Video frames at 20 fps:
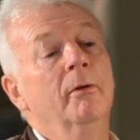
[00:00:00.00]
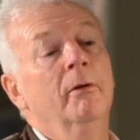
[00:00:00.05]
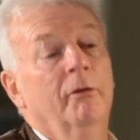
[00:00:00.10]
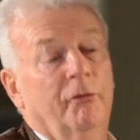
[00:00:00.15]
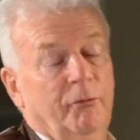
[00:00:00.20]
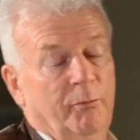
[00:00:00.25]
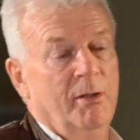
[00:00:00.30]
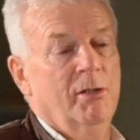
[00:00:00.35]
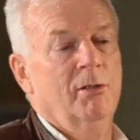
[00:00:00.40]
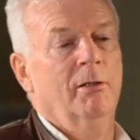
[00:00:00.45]

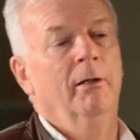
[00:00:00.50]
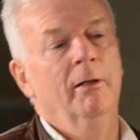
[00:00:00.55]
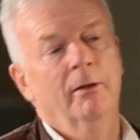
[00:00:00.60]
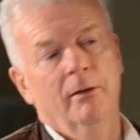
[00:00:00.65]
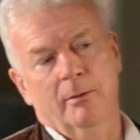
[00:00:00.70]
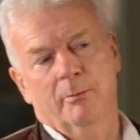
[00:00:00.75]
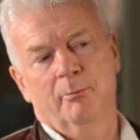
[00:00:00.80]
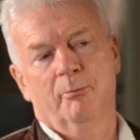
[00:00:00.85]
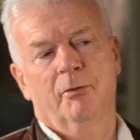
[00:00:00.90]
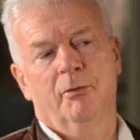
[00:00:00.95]
especially in
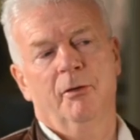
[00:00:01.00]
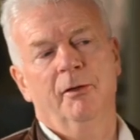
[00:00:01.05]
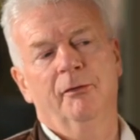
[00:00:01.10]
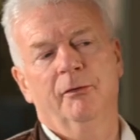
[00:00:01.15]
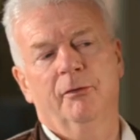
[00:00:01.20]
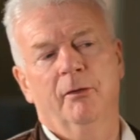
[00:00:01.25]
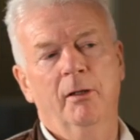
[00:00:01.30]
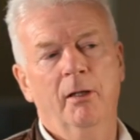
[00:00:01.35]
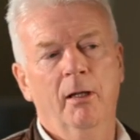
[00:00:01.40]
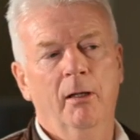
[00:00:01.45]
the
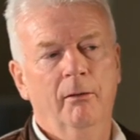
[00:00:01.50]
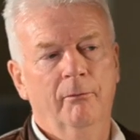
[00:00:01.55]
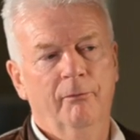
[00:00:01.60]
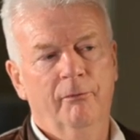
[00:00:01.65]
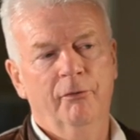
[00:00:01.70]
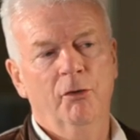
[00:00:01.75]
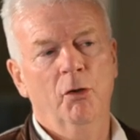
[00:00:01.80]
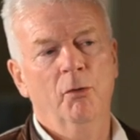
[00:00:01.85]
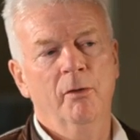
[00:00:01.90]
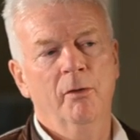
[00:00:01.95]
preceding
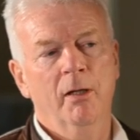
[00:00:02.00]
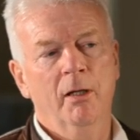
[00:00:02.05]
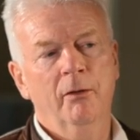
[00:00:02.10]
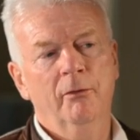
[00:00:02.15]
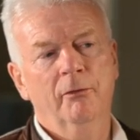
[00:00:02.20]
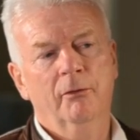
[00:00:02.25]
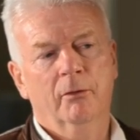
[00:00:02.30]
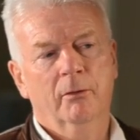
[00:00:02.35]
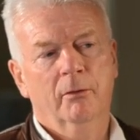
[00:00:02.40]
few years?